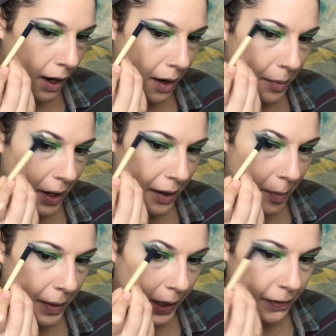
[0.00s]
I'm not
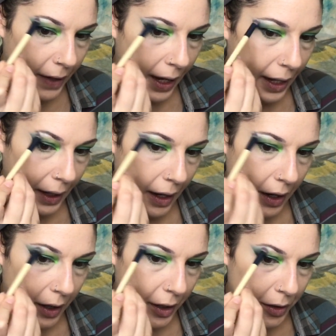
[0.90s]
a big fan
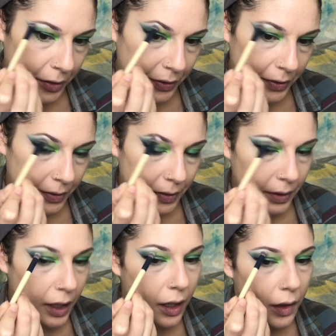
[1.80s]
of
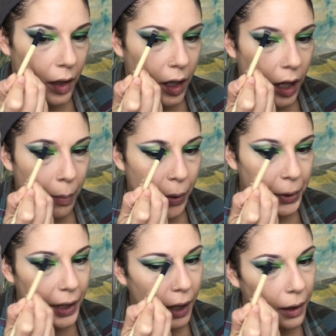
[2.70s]
a
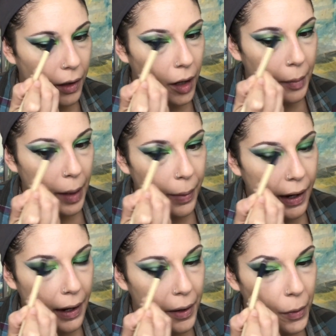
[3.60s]
bold color on my
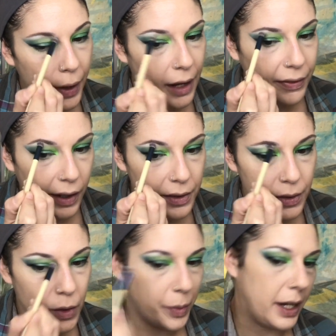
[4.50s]
brow when I've got
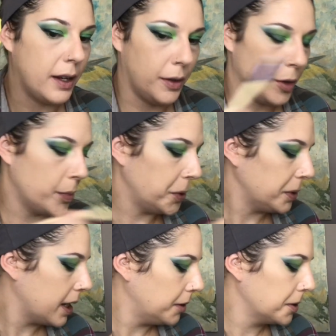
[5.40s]
so many other bold
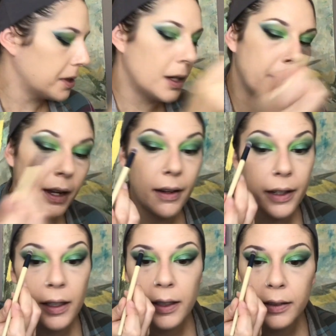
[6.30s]
colors going on
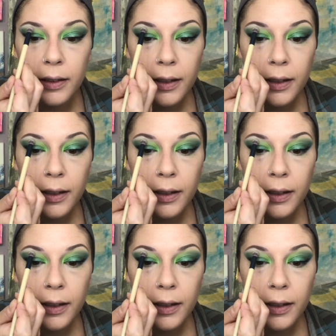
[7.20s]
here.